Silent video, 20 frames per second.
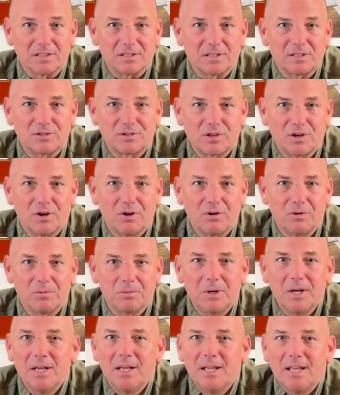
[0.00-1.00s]
So
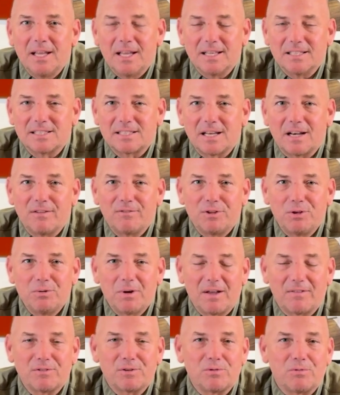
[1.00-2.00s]
instead of you
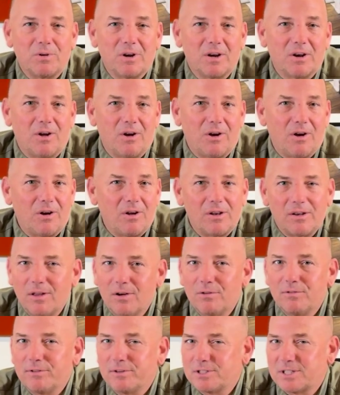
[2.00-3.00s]
having to run all
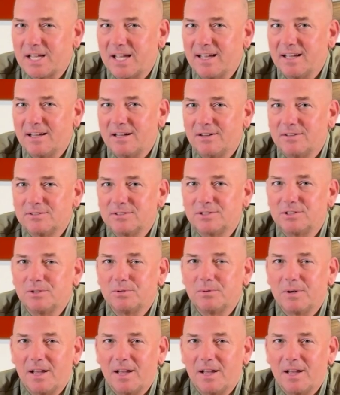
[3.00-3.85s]
over town to